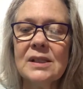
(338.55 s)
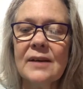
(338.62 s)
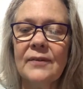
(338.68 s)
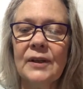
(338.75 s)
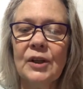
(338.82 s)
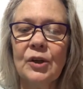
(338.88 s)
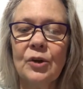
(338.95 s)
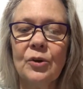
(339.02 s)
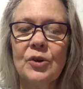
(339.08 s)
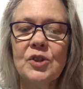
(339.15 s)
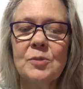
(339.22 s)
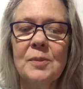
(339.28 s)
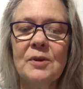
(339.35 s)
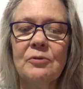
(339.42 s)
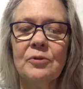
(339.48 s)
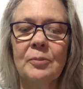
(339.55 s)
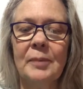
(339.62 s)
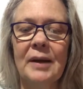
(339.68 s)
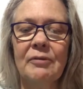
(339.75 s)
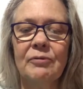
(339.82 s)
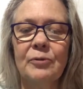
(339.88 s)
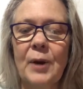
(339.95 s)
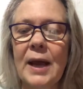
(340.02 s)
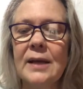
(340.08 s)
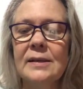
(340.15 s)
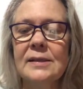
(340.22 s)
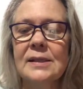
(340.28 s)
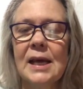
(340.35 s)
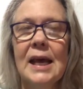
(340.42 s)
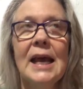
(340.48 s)
of encouragement from my
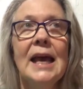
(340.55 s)
friends